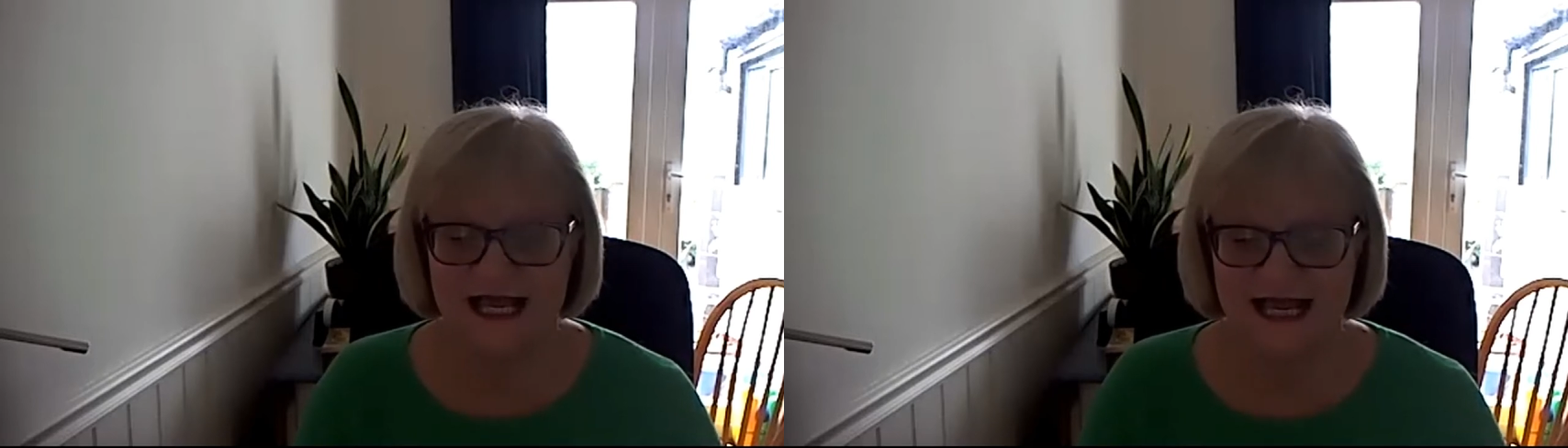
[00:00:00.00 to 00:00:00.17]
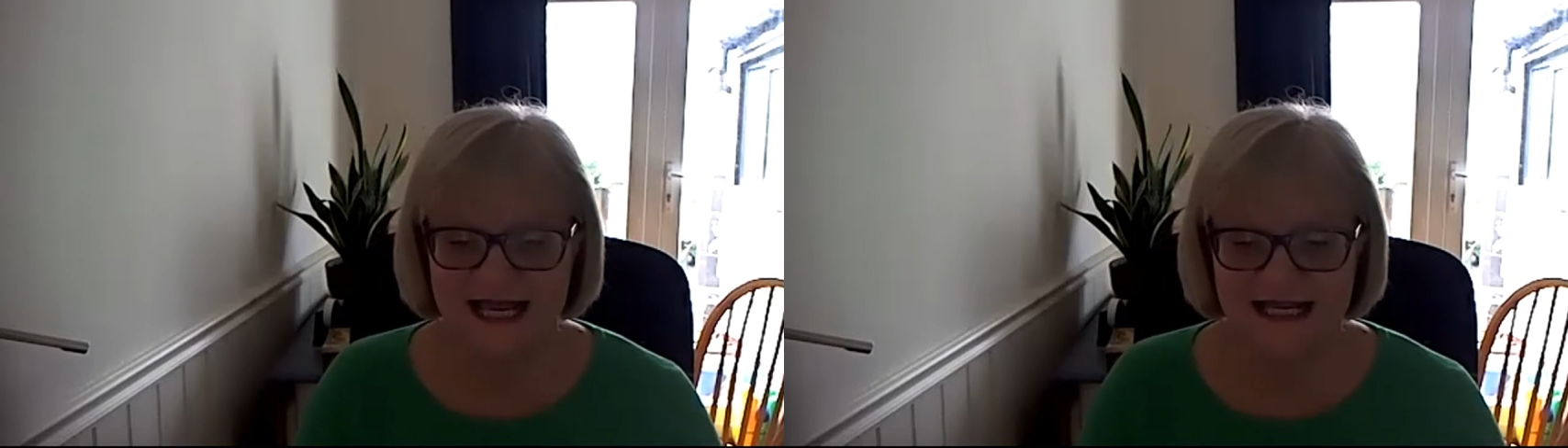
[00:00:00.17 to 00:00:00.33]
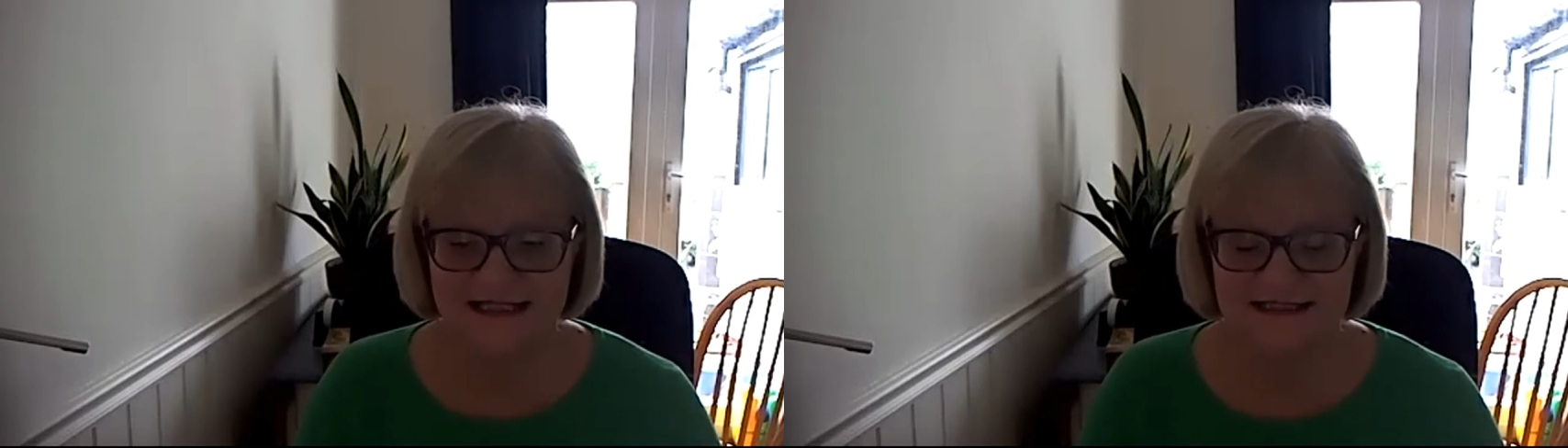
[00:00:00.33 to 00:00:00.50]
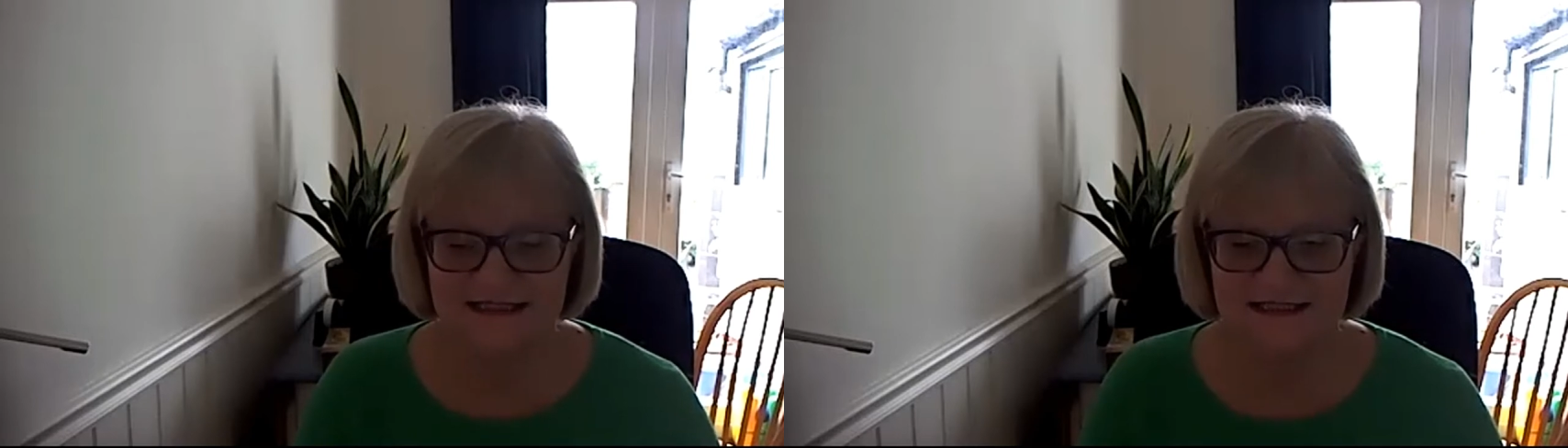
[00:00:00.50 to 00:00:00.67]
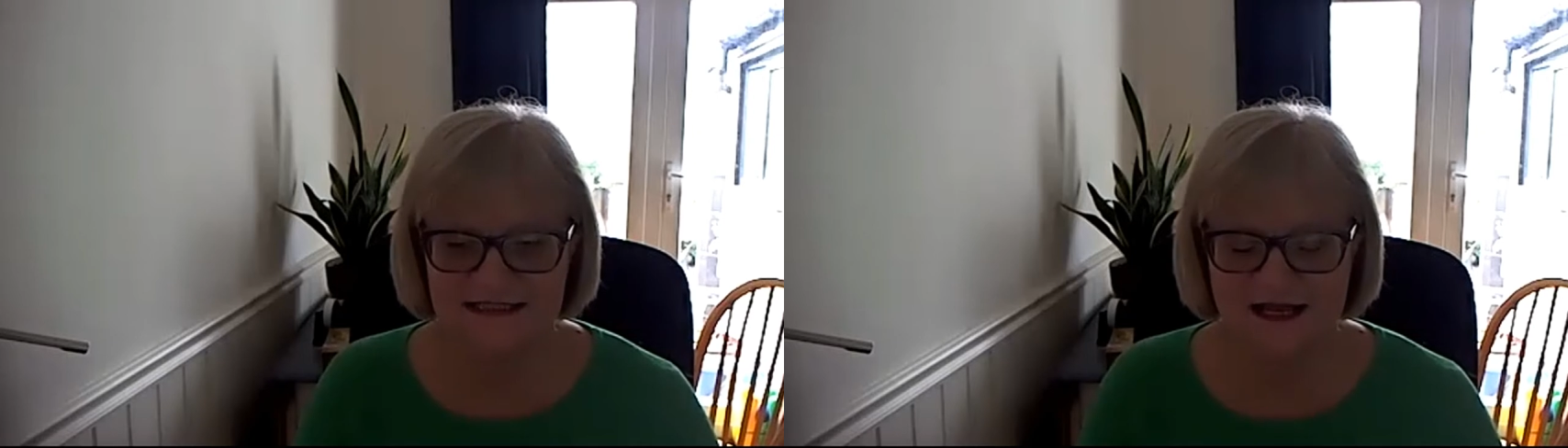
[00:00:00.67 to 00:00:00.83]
and